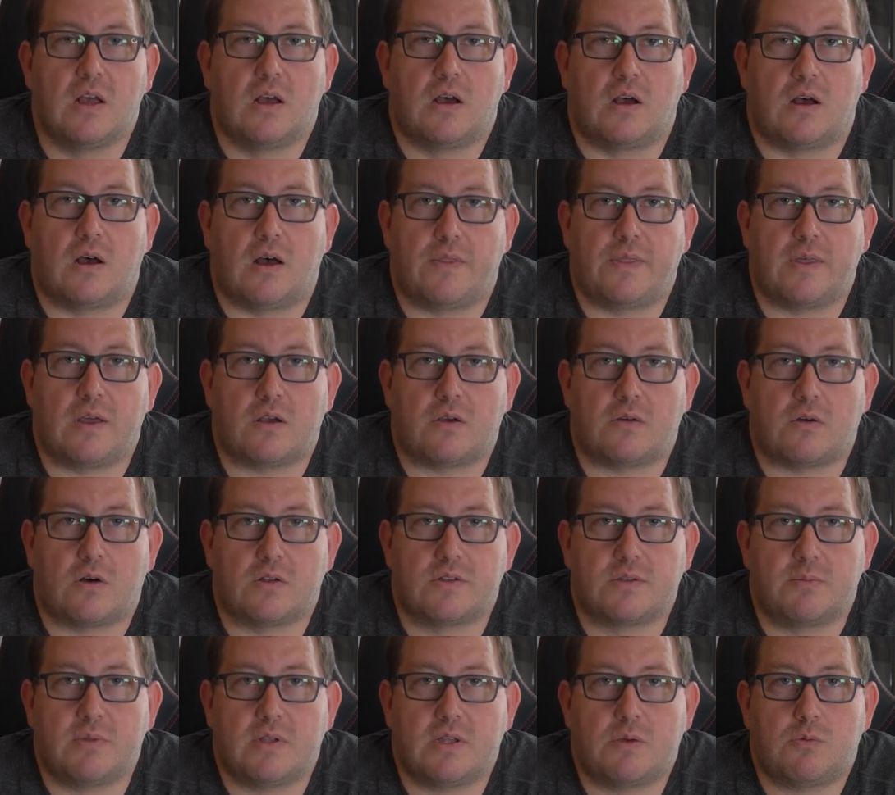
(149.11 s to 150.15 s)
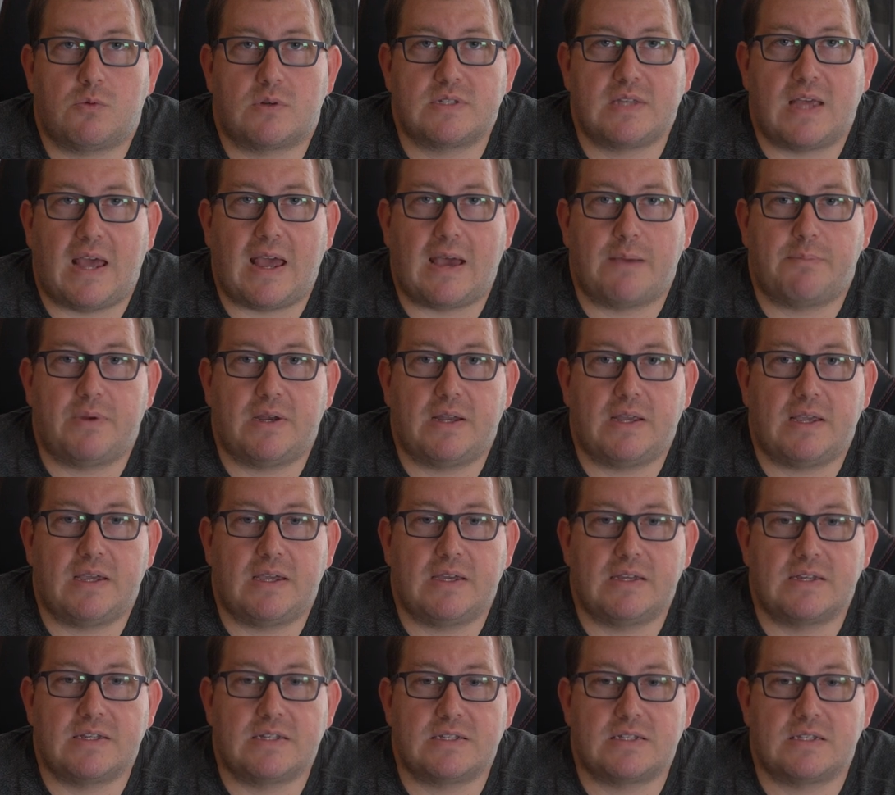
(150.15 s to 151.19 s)
I think ultimately what's happening
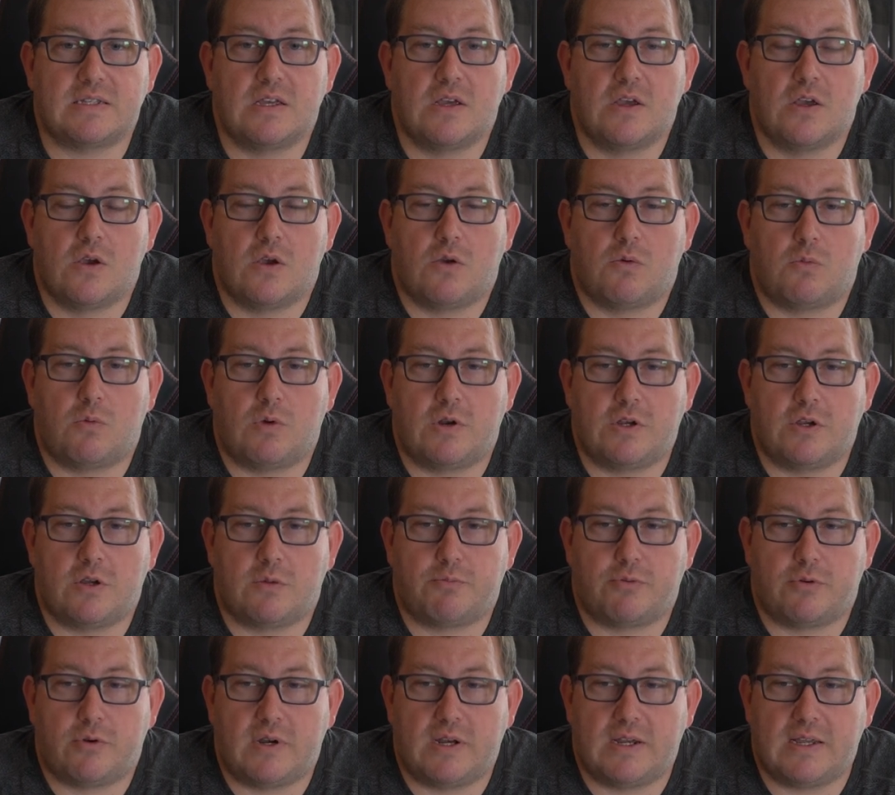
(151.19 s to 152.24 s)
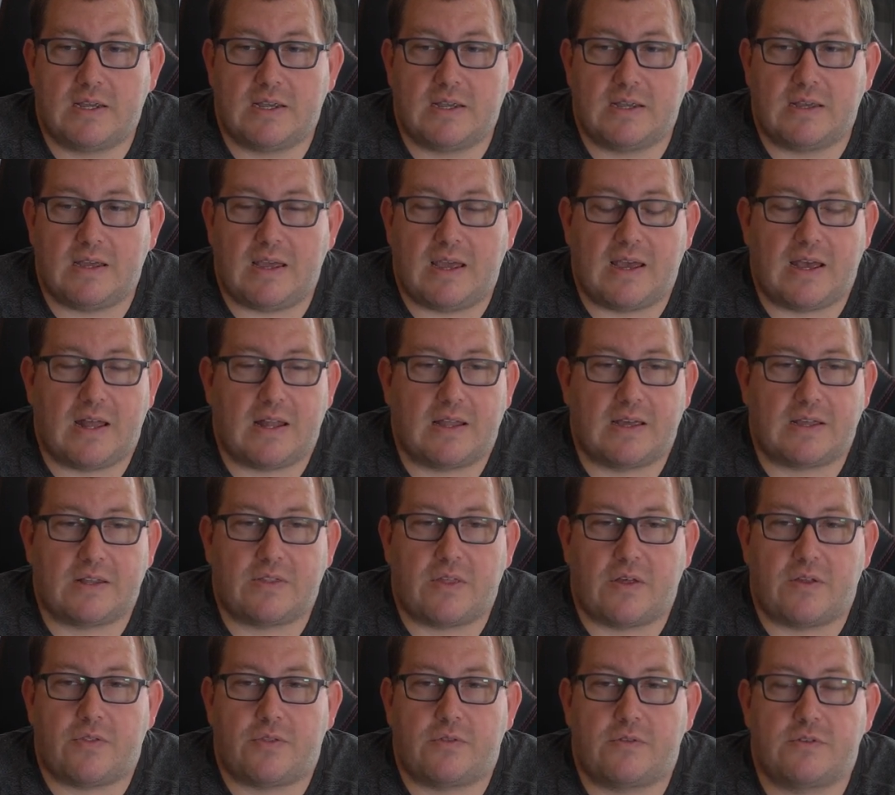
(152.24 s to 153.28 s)
is when you're printing at like
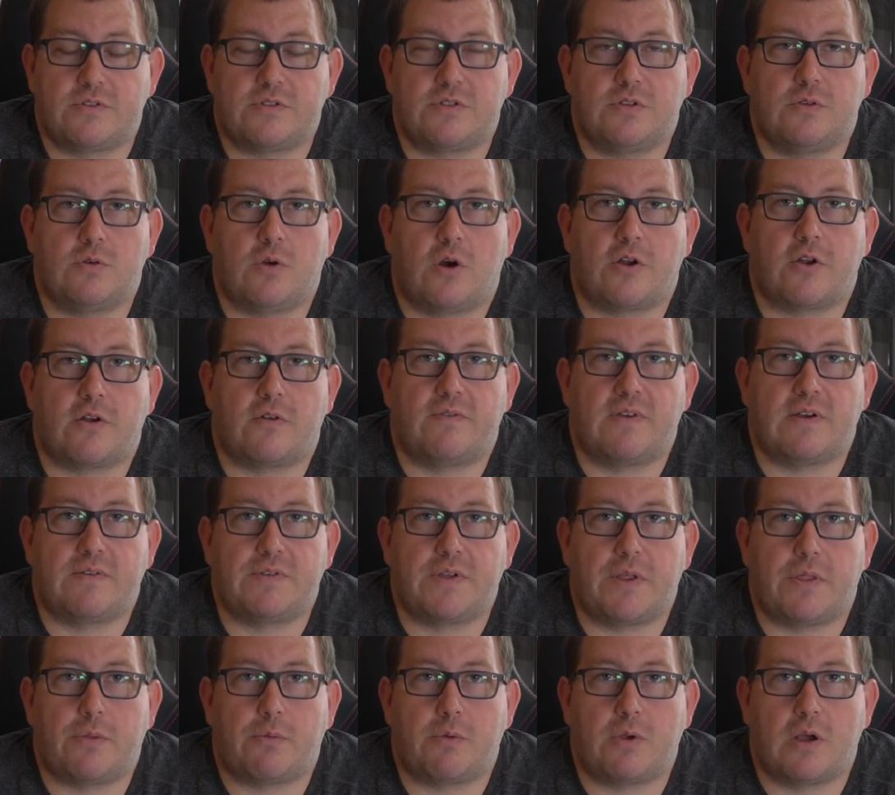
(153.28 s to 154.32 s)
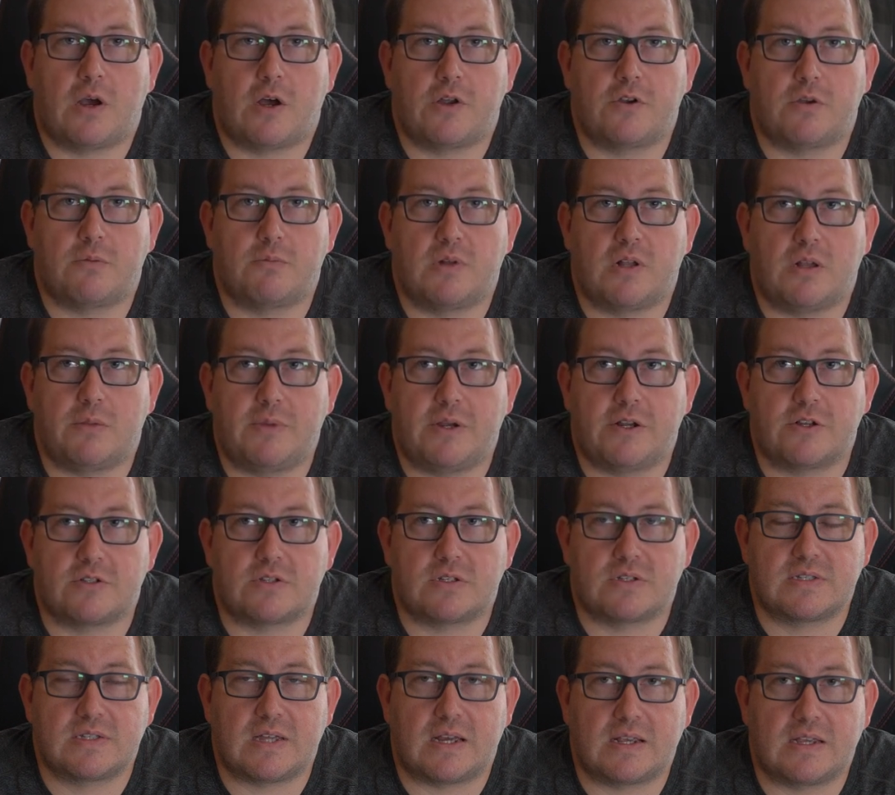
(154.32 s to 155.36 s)
that 250, 300 millimeters
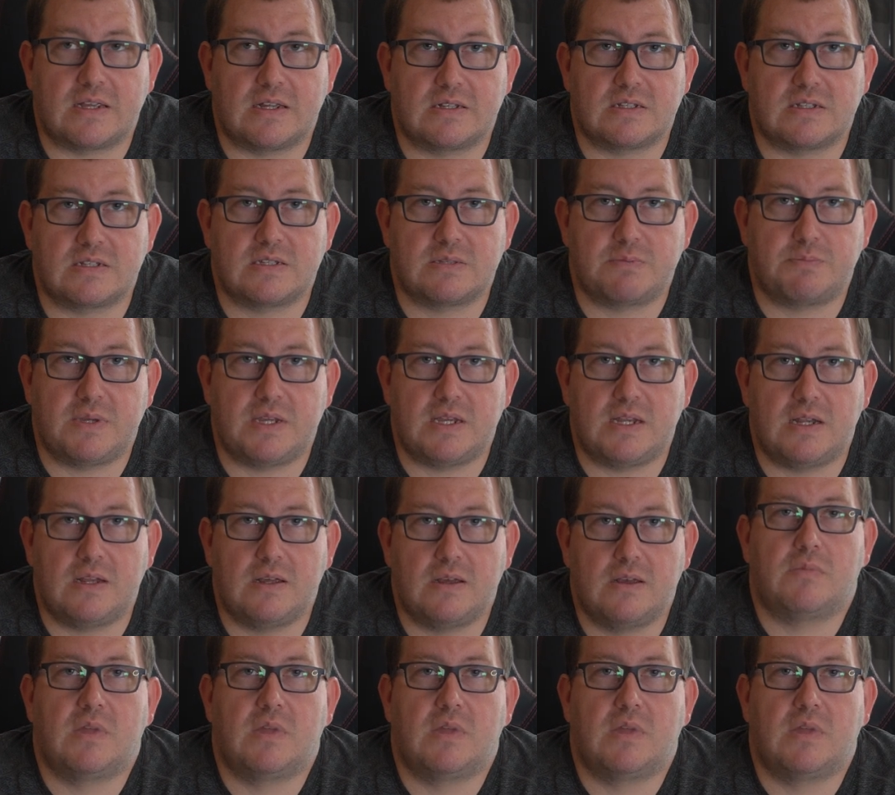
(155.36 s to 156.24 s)
a second speed